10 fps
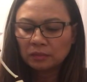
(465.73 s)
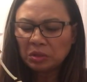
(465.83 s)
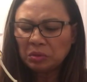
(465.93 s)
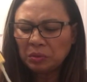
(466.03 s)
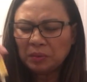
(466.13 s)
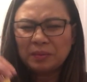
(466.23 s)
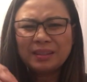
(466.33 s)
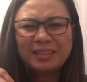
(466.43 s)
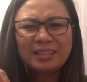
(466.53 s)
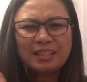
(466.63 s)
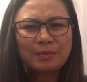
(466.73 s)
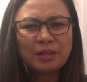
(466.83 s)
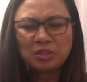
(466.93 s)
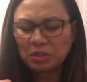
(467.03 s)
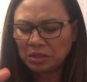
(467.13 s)
Ooh, it doesn't smell
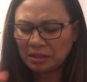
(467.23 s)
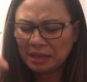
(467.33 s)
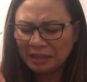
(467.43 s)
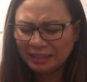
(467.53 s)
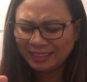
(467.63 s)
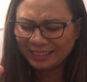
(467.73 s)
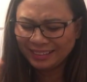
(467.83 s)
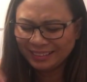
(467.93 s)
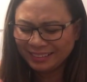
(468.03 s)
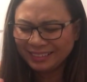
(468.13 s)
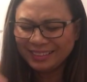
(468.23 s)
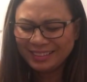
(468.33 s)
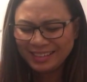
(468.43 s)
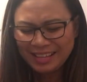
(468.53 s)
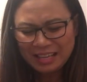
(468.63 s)
too good.
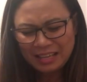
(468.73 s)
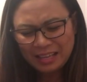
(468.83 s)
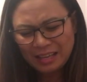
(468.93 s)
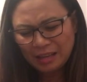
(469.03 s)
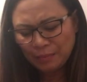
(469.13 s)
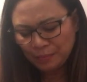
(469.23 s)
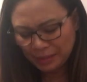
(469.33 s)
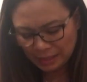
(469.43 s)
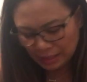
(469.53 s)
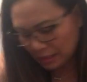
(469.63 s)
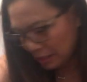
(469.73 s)
But